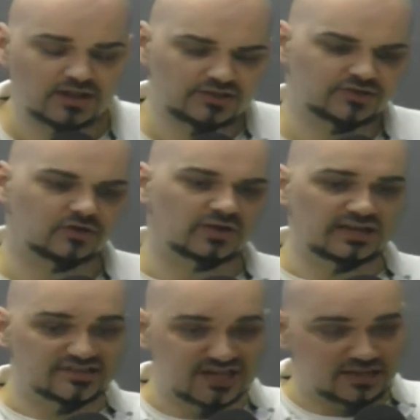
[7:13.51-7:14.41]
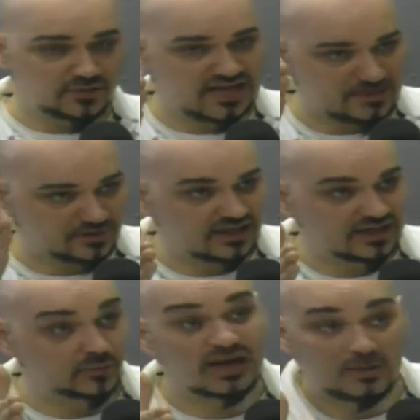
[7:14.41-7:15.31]
So in a salary cap
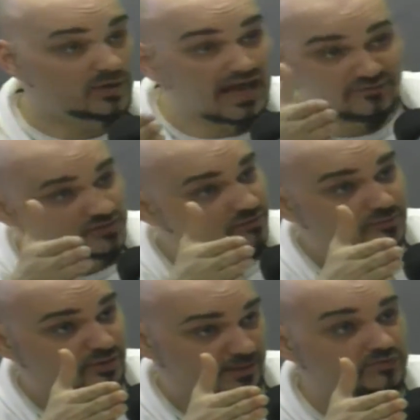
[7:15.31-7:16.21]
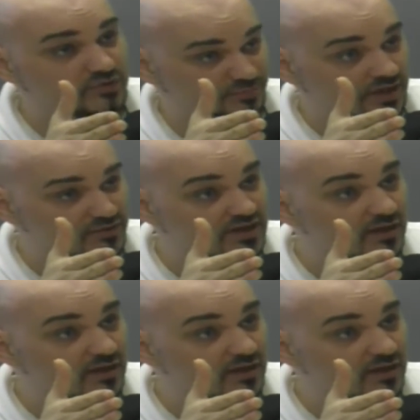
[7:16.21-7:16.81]
league, we, we have to play with those players now.